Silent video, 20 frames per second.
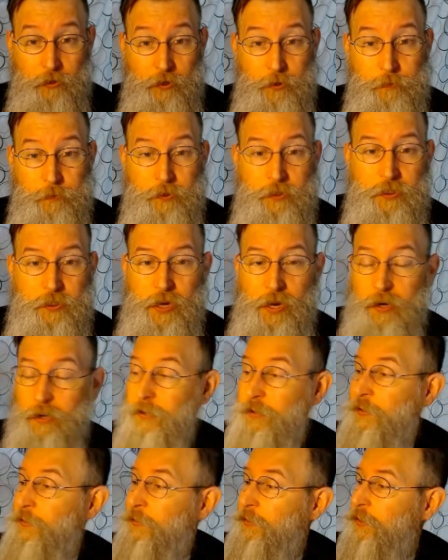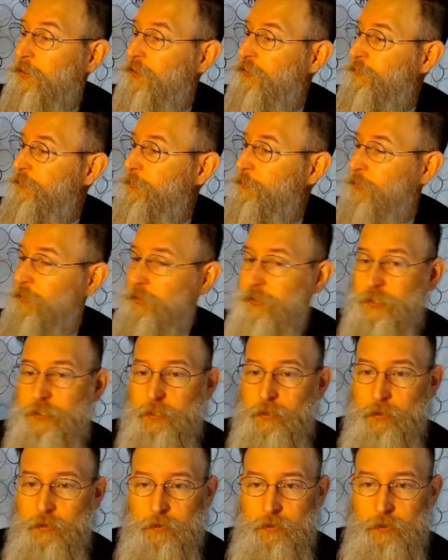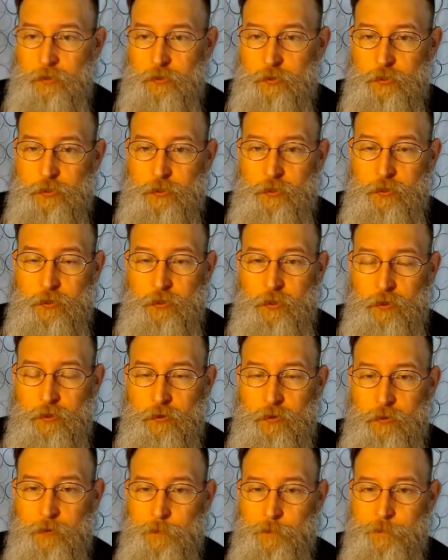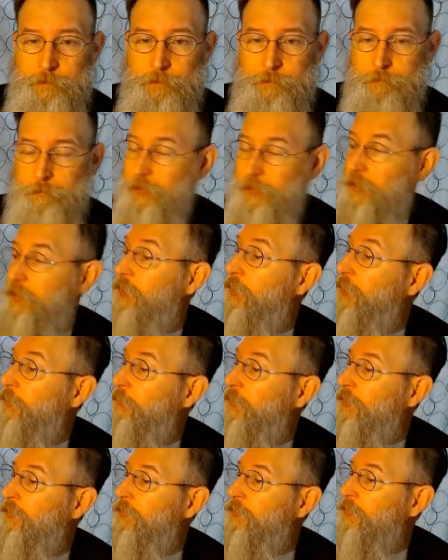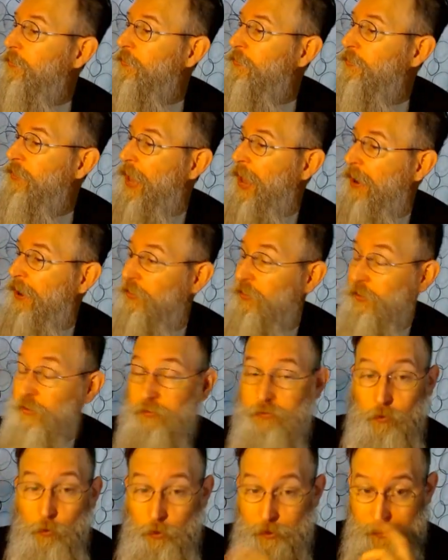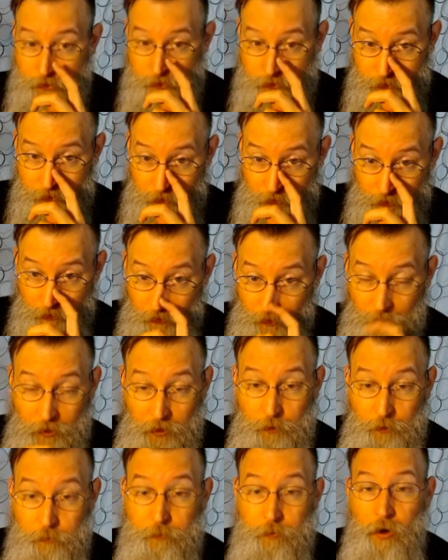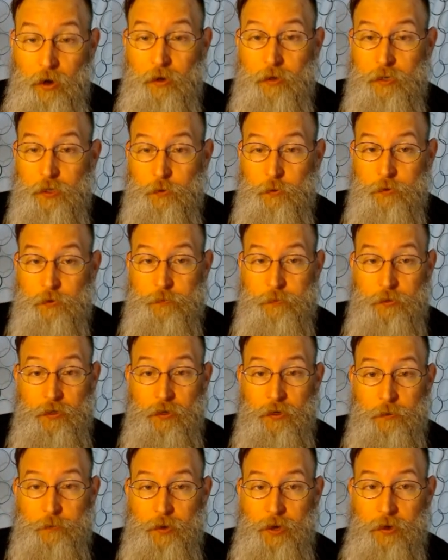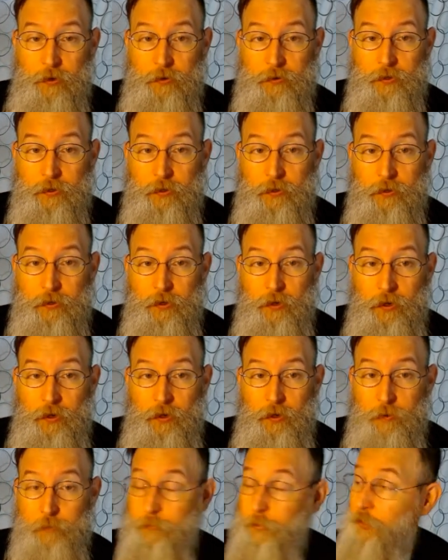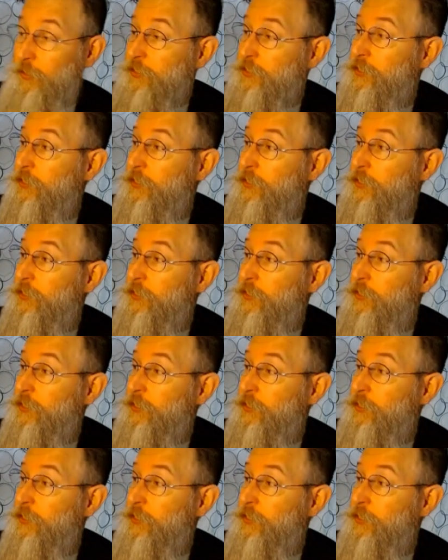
and chat if people are still interested in hearing that other voice argue with me about books.